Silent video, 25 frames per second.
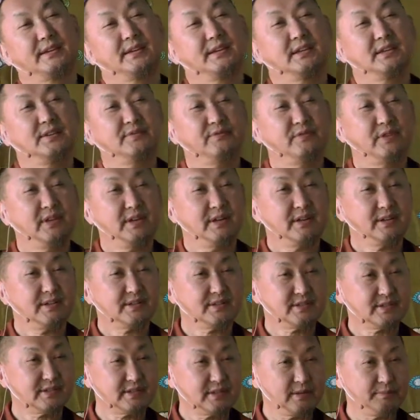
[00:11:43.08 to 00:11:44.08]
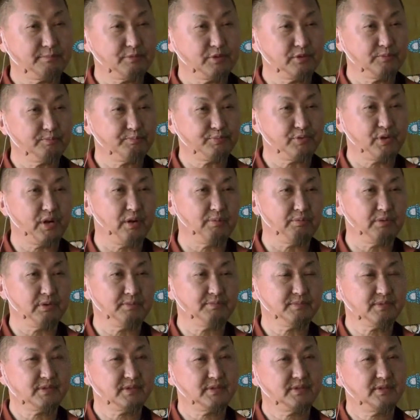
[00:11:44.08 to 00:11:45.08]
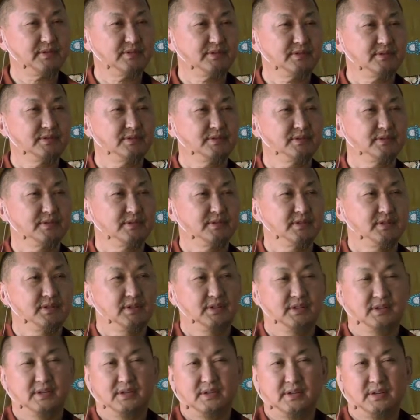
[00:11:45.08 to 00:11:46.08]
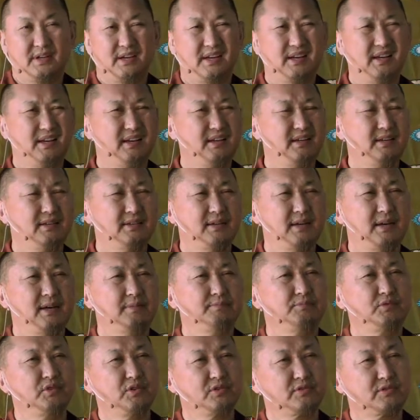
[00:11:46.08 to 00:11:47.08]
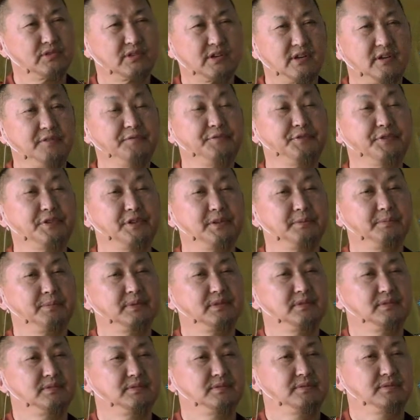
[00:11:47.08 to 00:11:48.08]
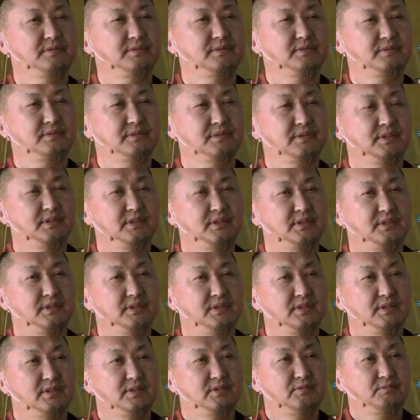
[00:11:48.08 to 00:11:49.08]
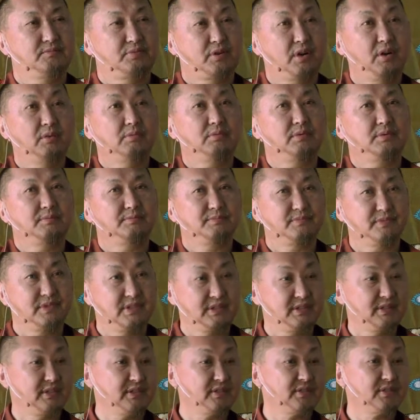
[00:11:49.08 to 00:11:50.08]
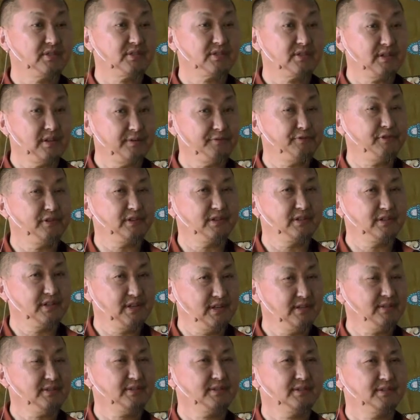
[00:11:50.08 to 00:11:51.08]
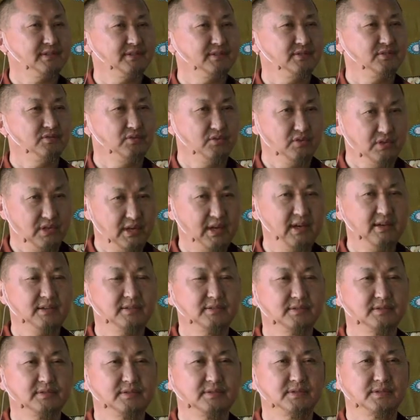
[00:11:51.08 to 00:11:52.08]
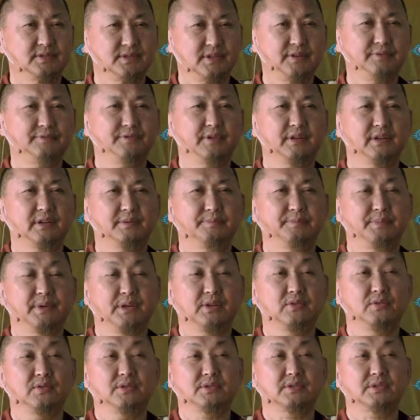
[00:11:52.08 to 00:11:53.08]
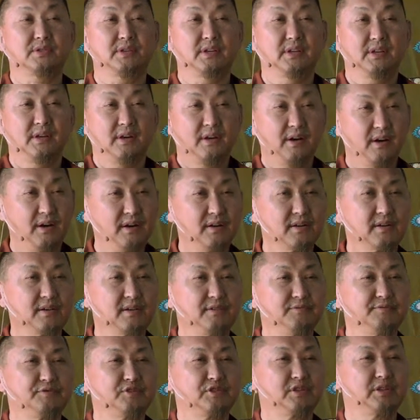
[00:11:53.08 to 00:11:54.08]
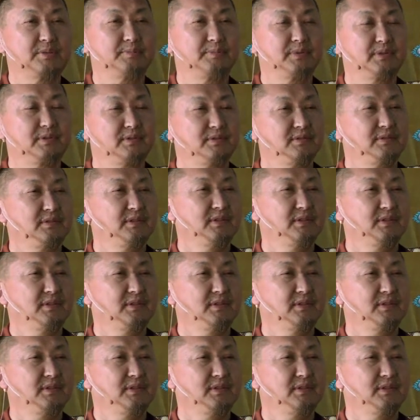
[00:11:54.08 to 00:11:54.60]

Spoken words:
If there is something problems, I'm not comfortable. Problem, this is suffering, yes? Oh yeah, suffering, because uncomfortable.